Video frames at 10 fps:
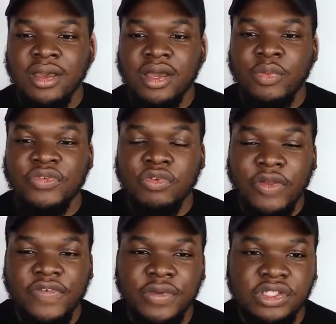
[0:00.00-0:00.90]
with the
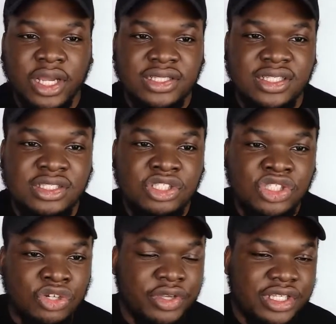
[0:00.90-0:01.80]
referee trying to
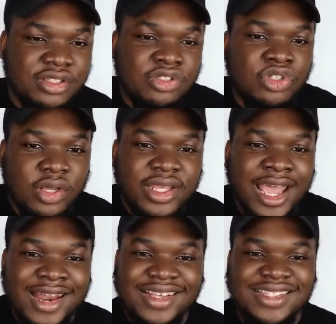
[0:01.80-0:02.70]
treat Don
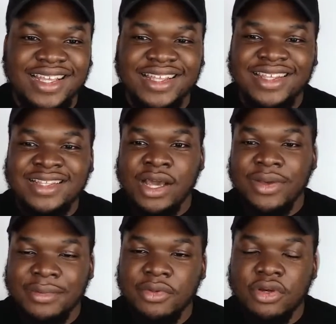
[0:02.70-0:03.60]
Callis and tell
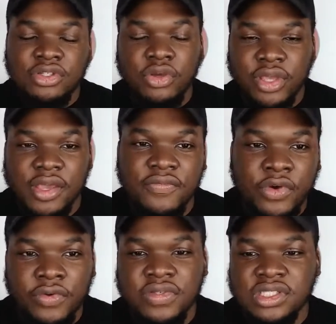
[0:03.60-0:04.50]
him, look, don't get
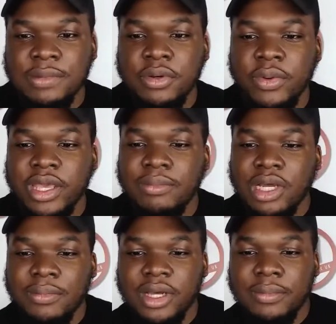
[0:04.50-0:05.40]
involved, step away,
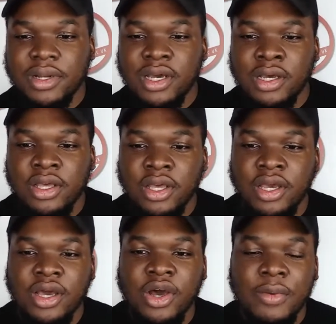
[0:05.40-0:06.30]
blah, blah, blah.
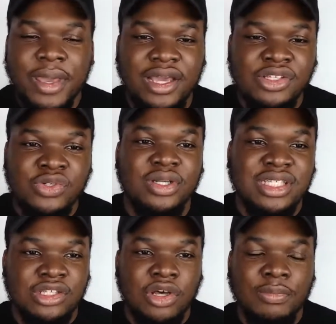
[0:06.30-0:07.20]
Omega saw this
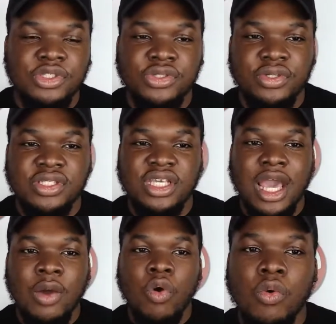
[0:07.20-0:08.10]
as an opportunity,
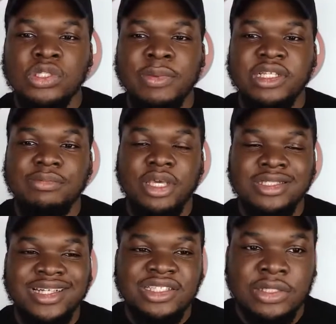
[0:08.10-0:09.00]
and was meant to be a
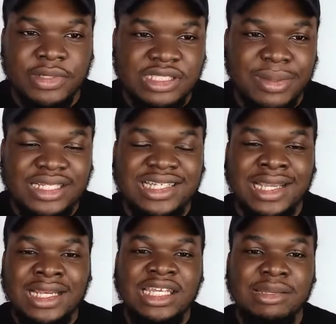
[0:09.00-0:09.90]
gentleman's match, a
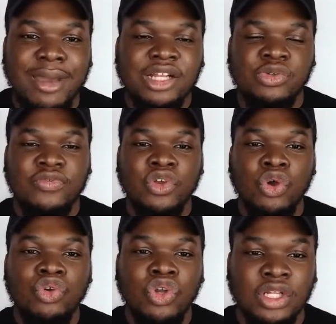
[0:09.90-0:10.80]
clean match with
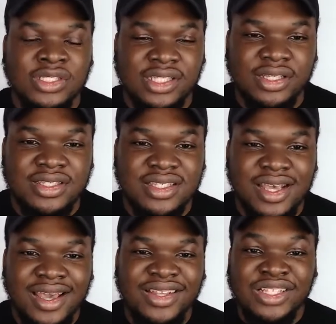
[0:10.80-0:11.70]
no nonsense.
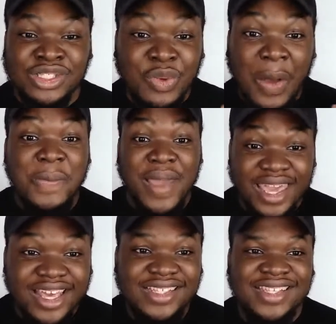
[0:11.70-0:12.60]
This is what
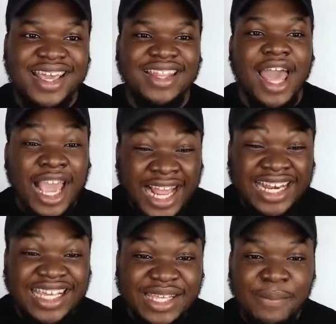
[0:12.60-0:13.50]
Omega said: a
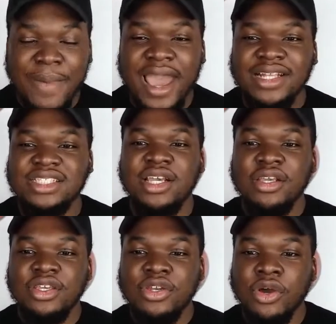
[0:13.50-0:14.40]
clean match,
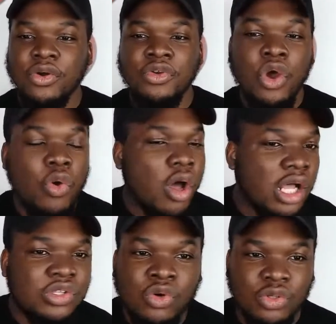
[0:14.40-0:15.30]
no
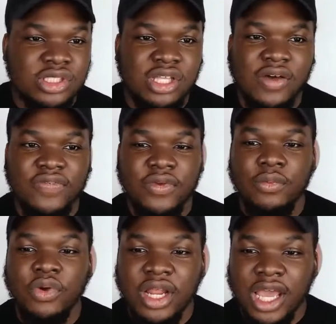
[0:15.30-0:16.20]
hardcore stuff.
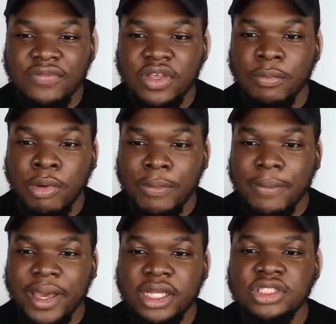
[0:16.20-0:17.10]
We're going to have a proper
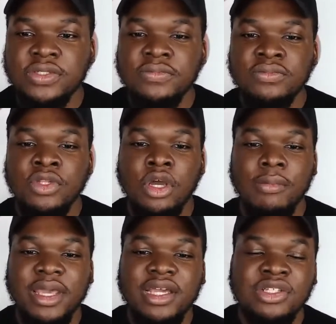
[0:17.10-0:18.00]
match.
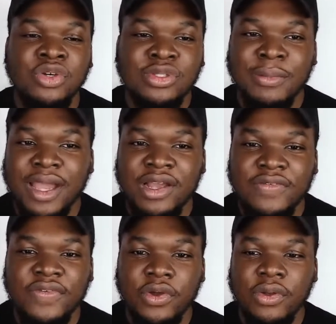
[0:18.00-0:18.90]
Omega took the
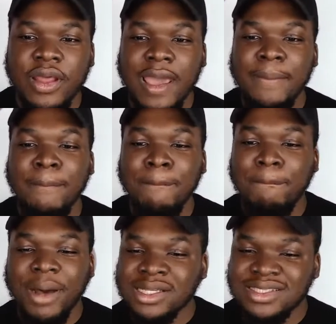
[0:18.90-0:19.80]
microphone and
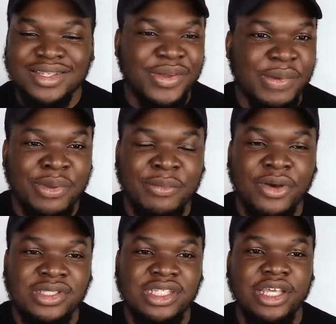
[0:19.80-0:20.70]
busted open
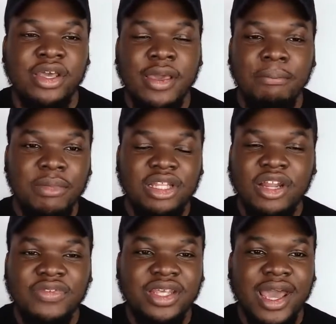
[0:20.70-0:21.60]
Moxley. Middle
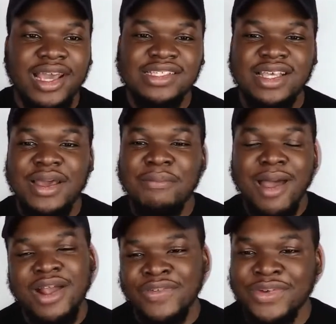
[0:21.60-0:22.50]
of the eyes,
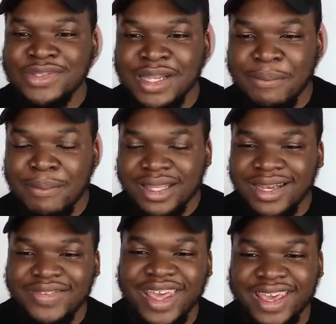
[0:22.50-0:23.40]
microphone to the middle
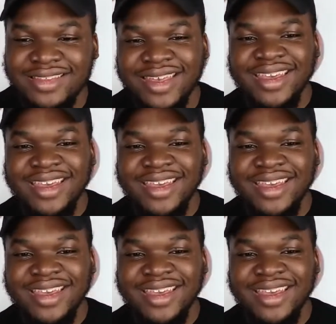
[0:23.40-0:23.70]
of the head.